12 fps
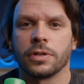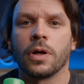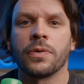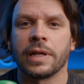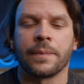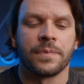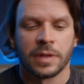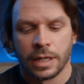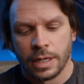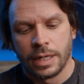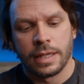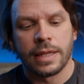clothing.
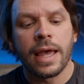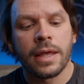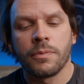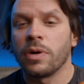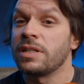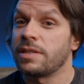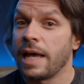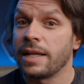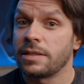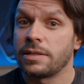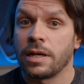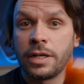Then once
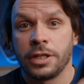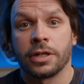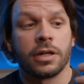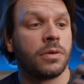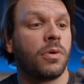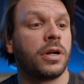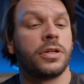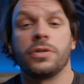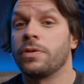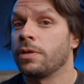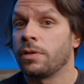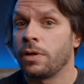that's done, you're going to want to
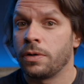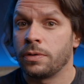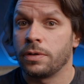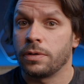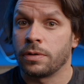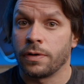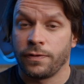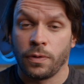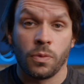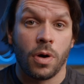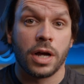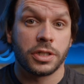do the load or a
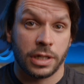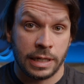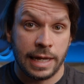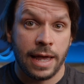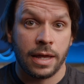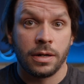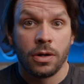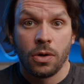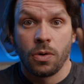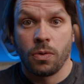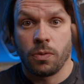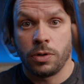full wash again
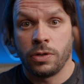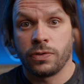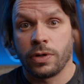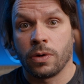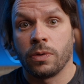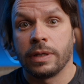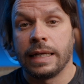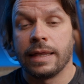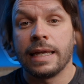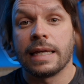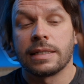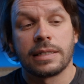using only
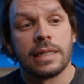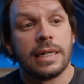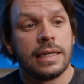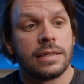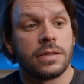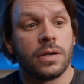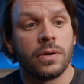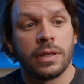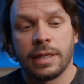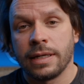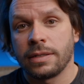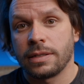this. So
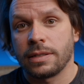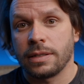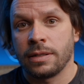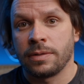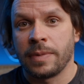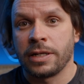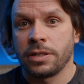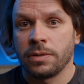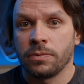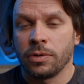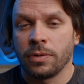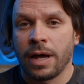this, as
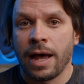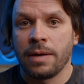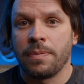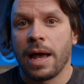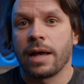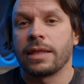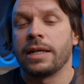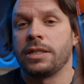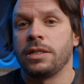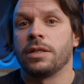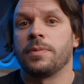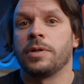mentioned, will add back that
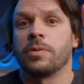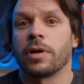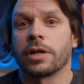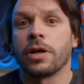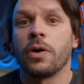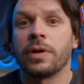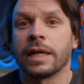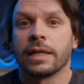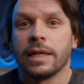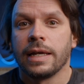DWR coating.